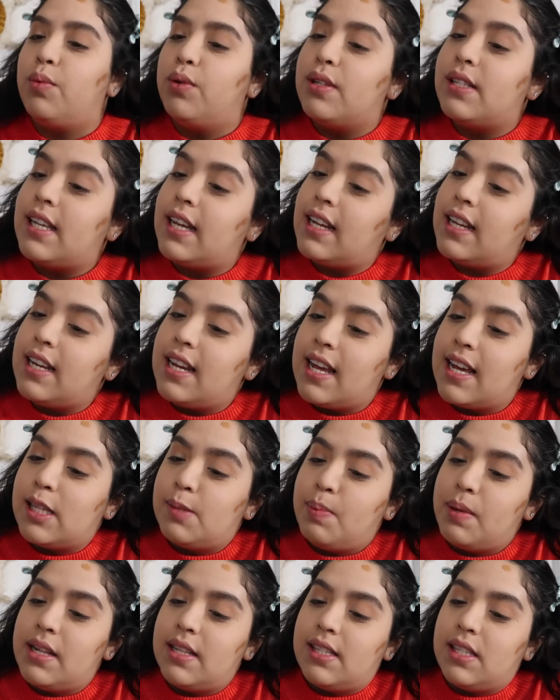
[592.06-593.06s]
Techniques,
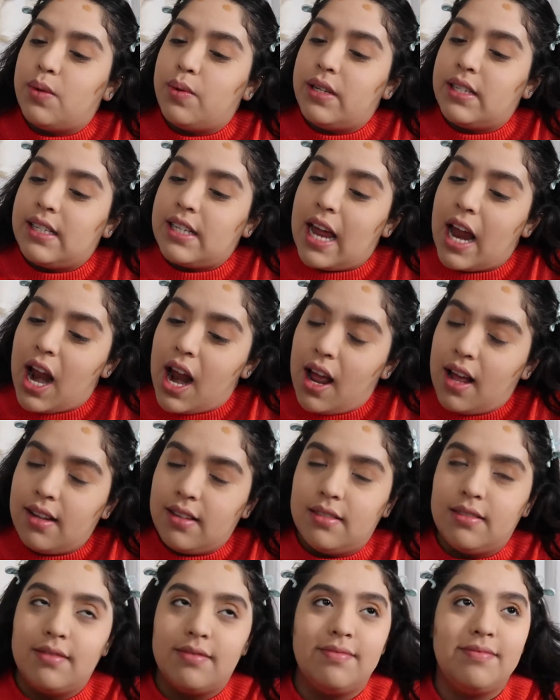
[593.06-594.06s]
but it's the
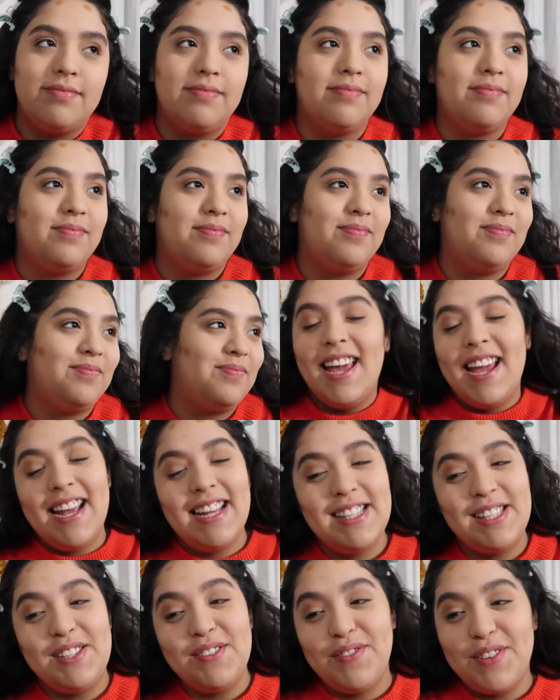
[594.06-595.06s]

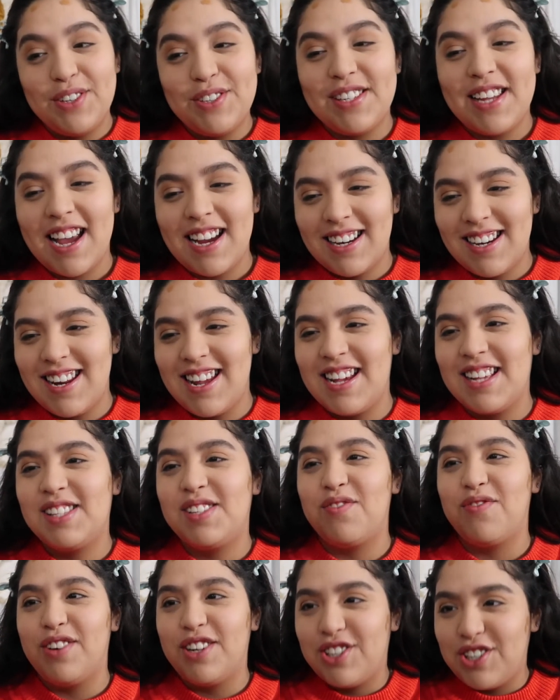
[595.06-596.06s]
It's the Real Techniques
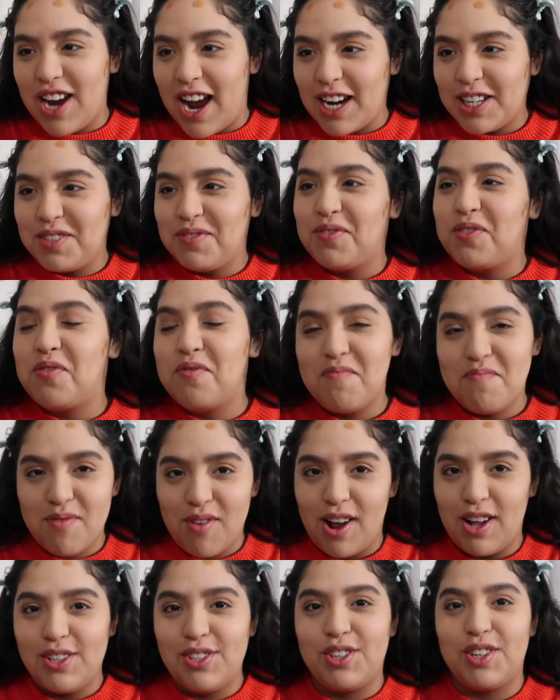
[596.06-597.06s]
retractable
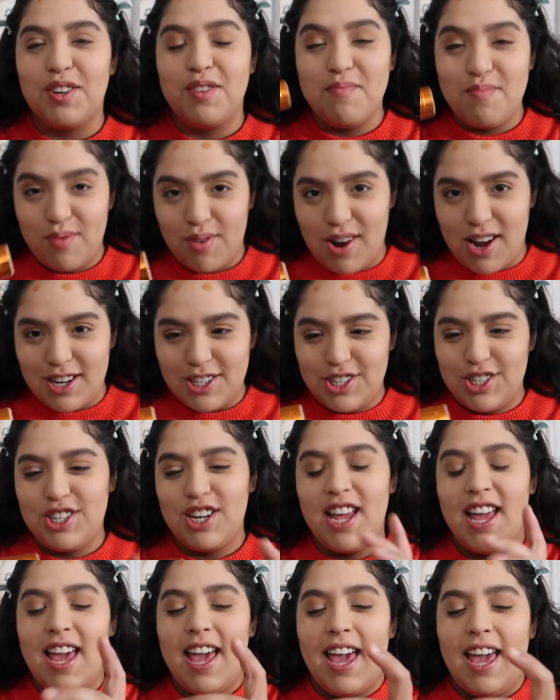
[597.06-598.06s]
bronzer brush,
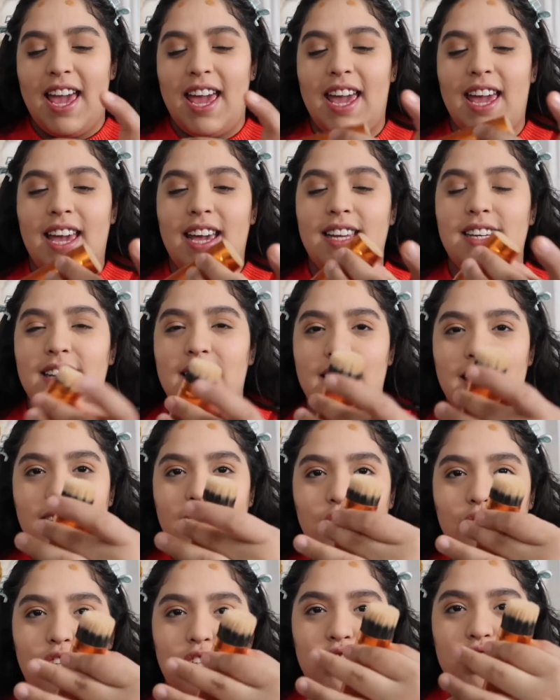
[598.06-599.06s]
and it
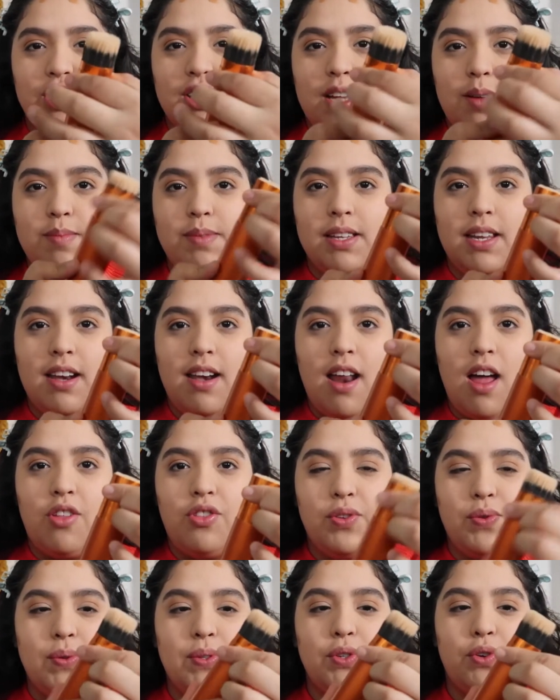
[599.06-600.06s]
literally just comes in and out.
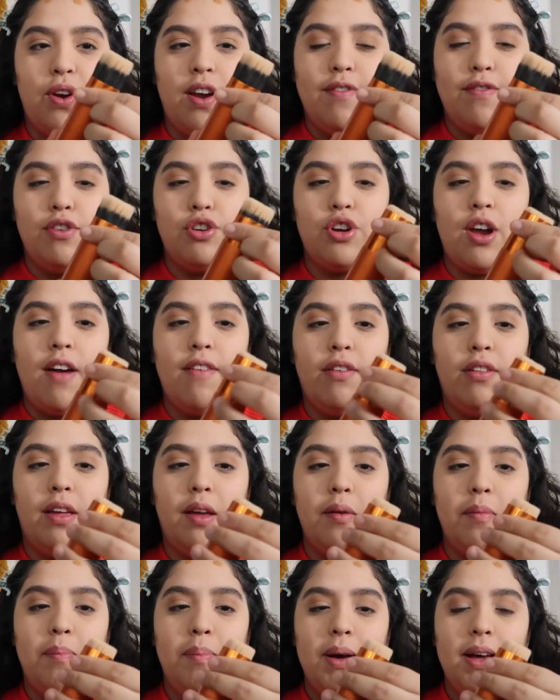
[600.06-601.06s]
This one's great for
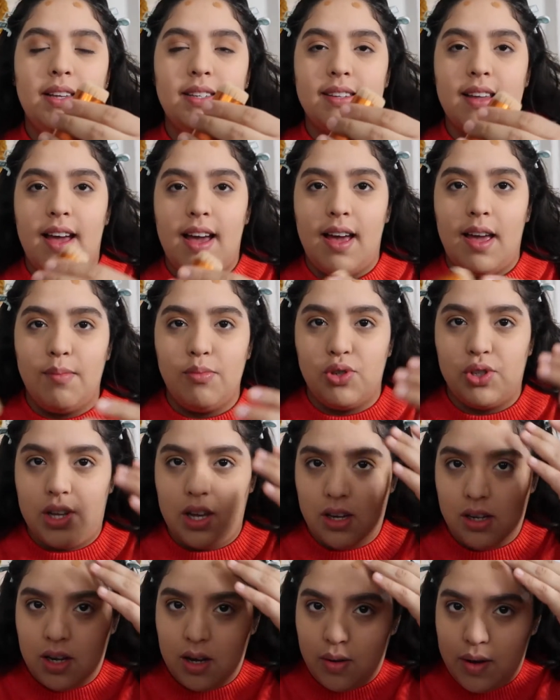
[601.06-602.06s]
traveling, but I'm just
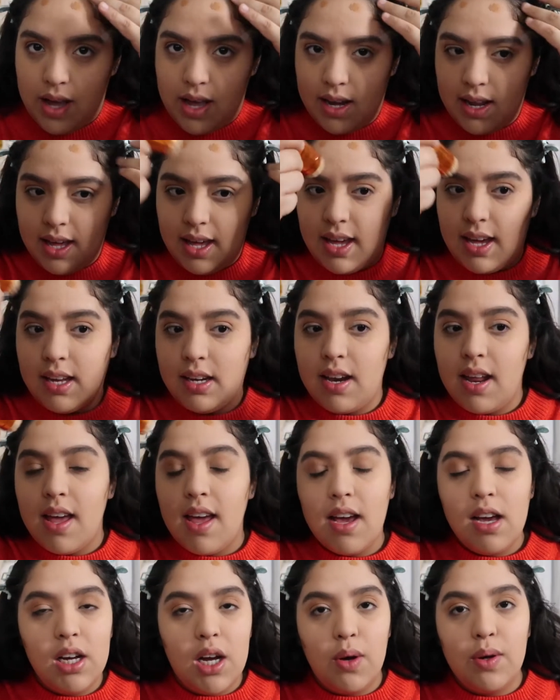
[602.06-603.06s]
gonna go ahead and
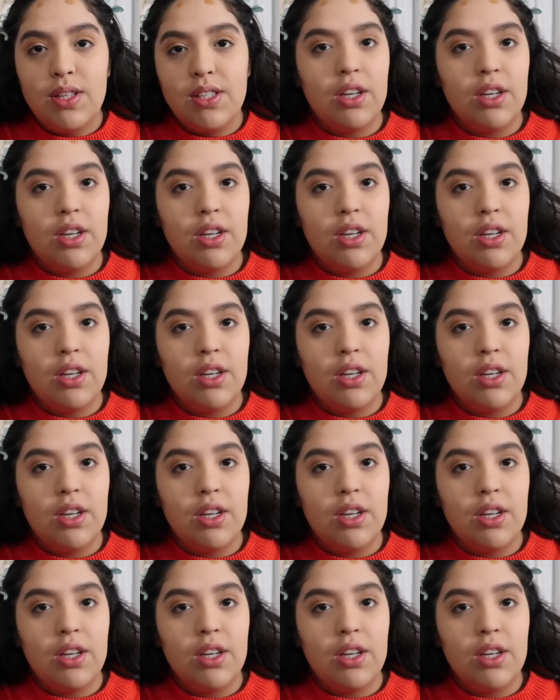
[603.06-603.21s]
go in